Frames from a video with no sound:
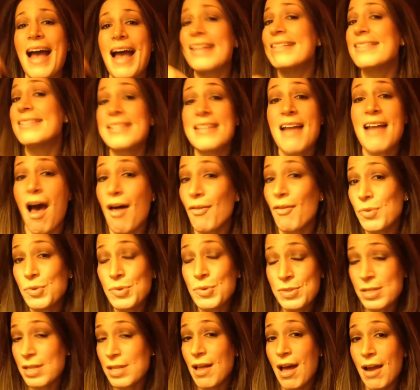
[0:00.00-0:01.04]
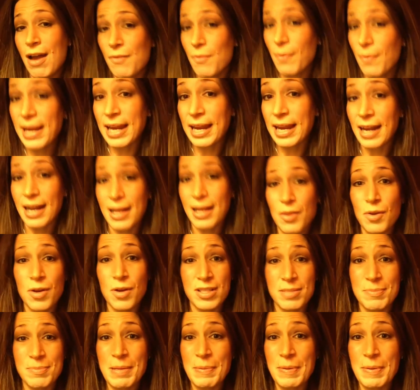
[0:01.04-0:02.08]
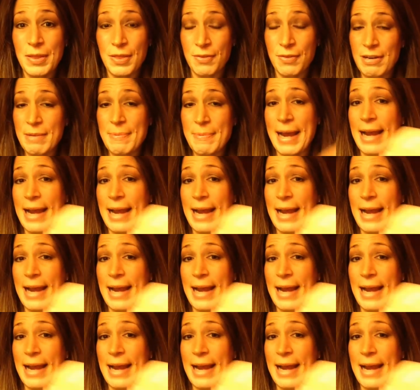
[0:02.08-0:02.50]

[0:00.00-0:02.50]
I did not lose a lot of weight. I lost maybe 3